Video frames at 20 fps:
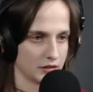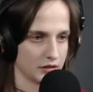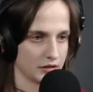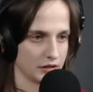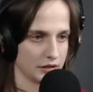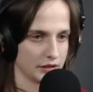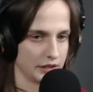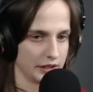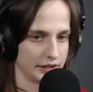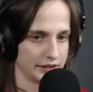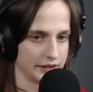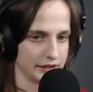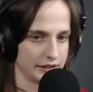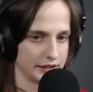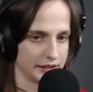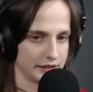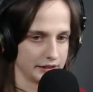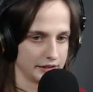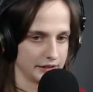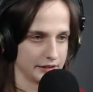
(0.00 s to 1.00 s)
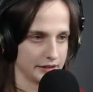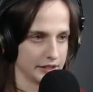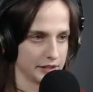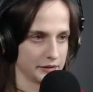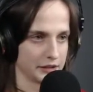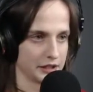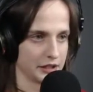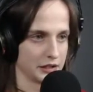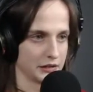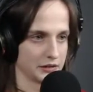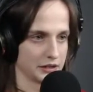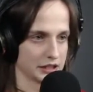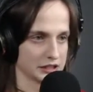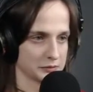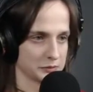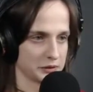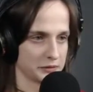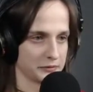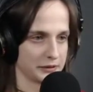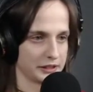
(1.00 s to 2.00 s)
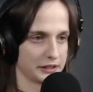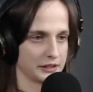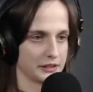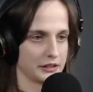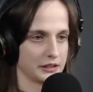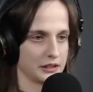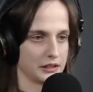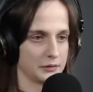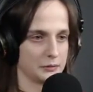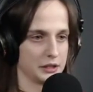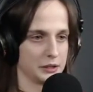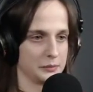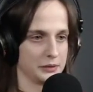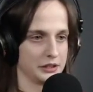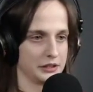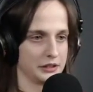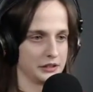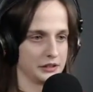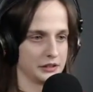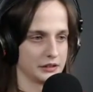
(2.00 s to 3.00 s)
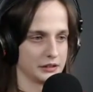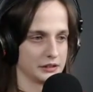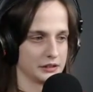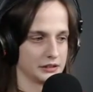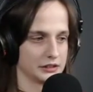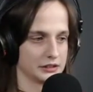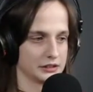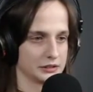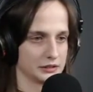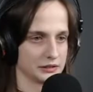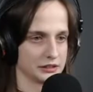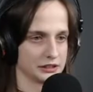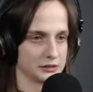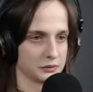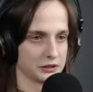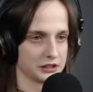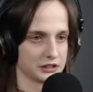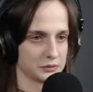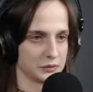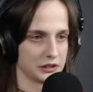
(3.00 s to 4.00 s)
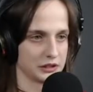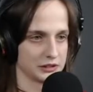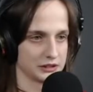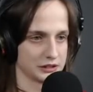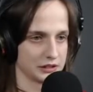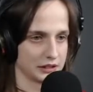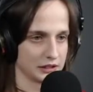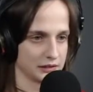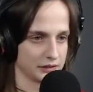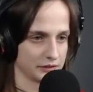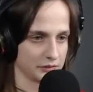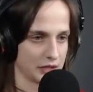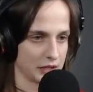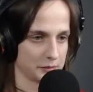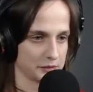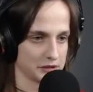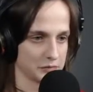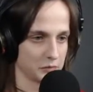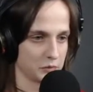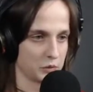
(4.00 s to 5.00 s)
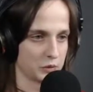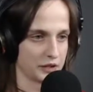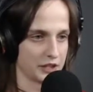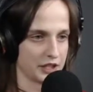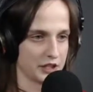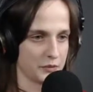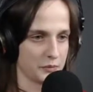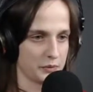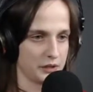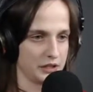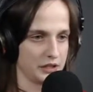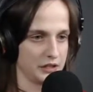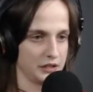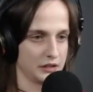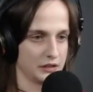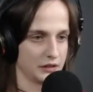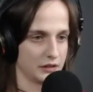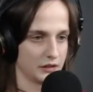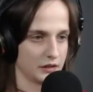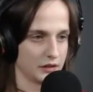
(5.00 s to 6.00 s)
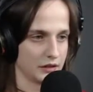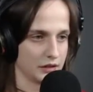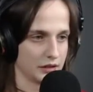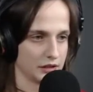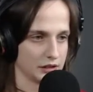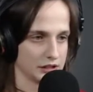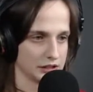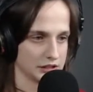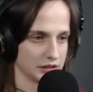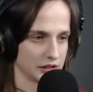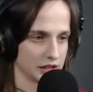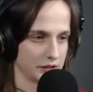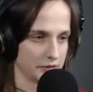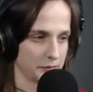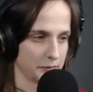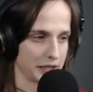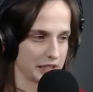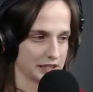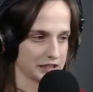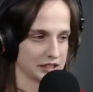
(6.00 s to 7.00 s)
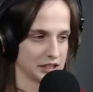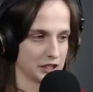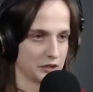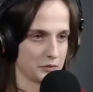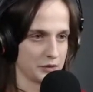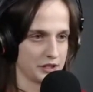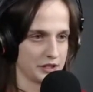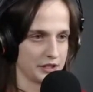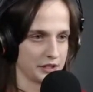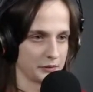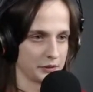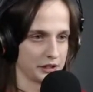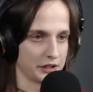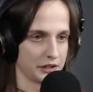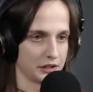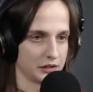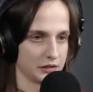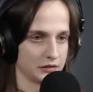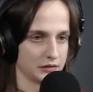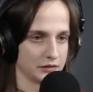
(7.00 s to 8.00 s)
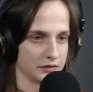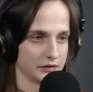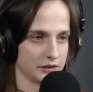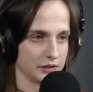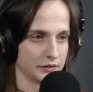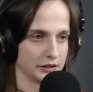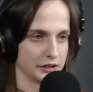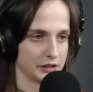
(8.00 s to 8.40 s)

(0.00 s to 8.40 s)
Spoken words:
and then, there we go, that's perfect. Maybe throw this one as well, so I'll grab some more HP. So I'll have max HP, there we go. There we go,